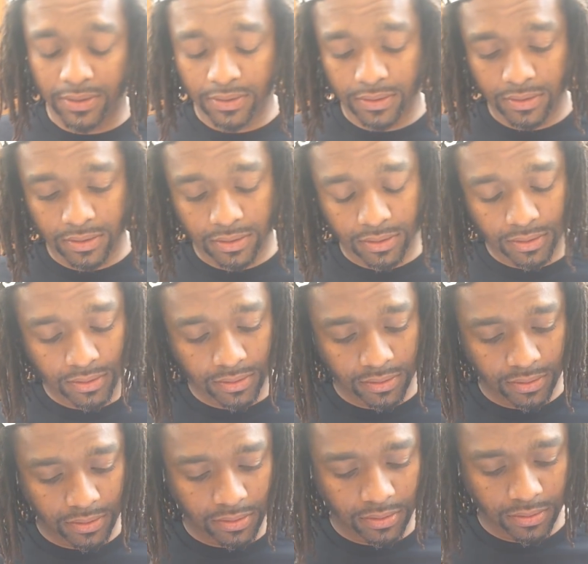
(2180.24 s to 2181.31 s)

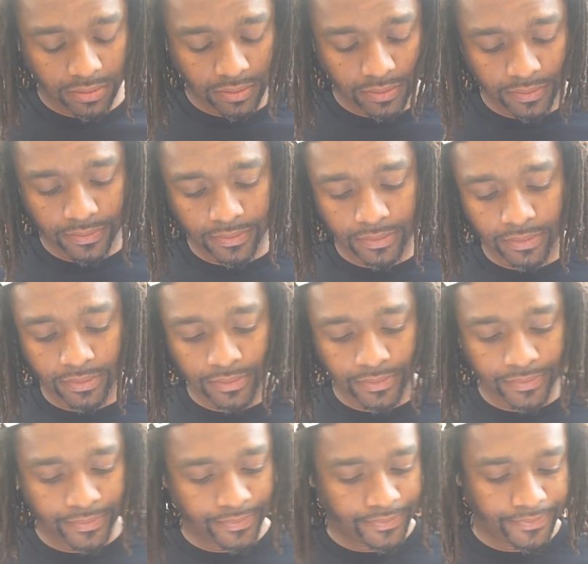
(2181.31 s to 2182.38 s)

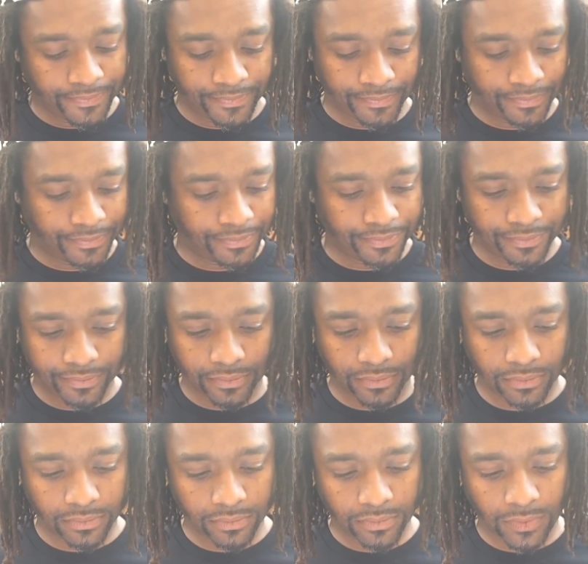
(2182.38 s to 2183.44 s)

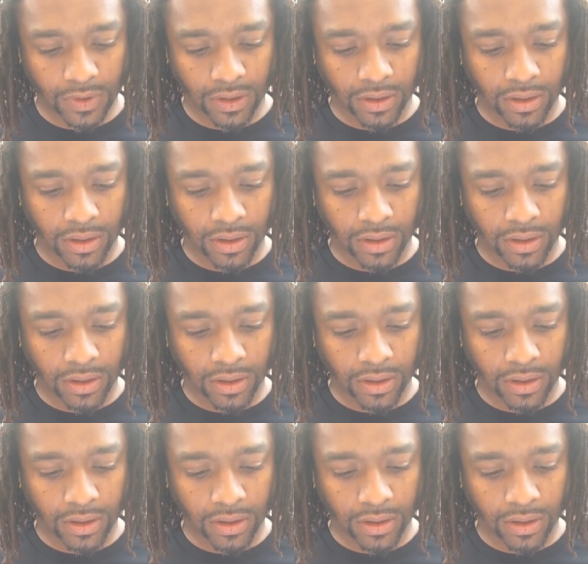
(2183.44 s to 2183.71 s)
No one is speaking in this clip.